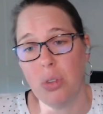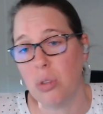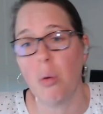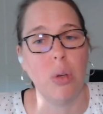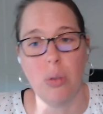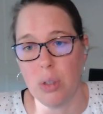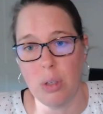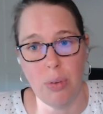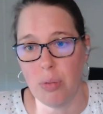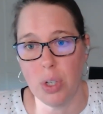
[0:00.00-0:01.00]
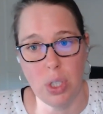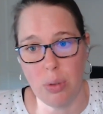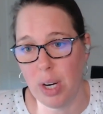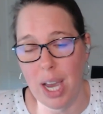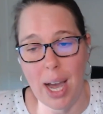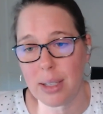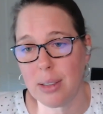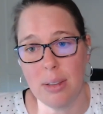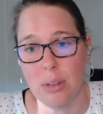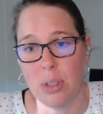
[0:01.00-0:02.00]
don't use a different version of
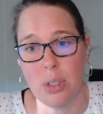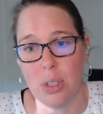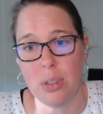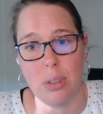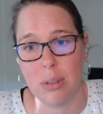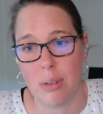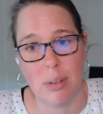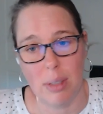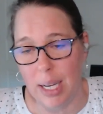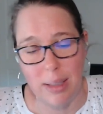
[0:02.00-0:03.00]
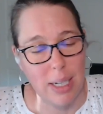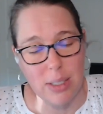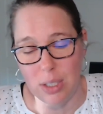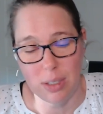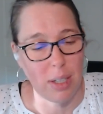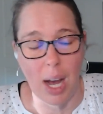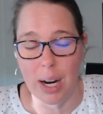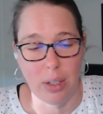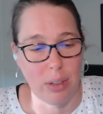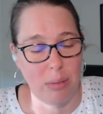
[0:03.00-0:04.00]
React. That's just not
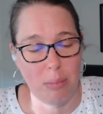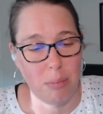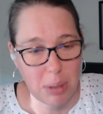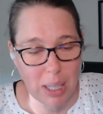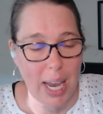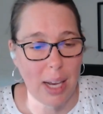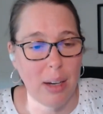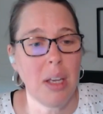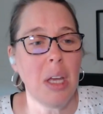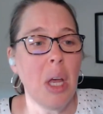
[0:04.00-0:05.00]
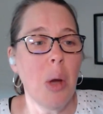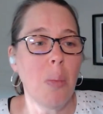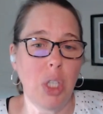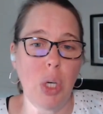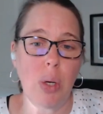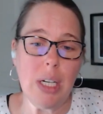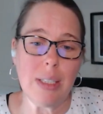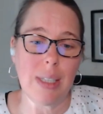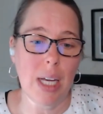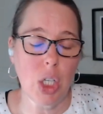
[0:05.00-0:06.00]
a good plan. But you can
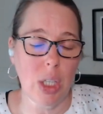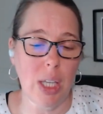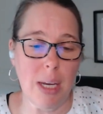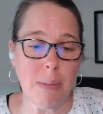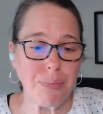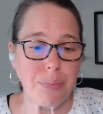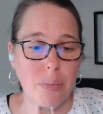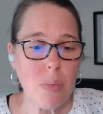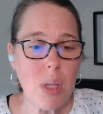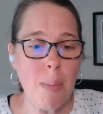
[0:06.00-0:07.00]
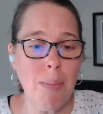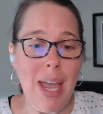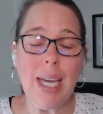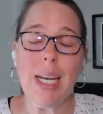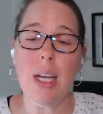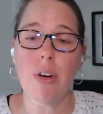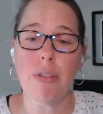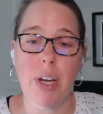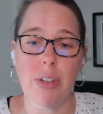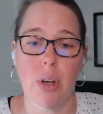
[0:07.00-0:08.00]
essentially make an
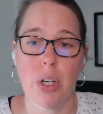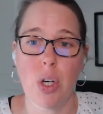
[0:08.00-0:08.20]
interface on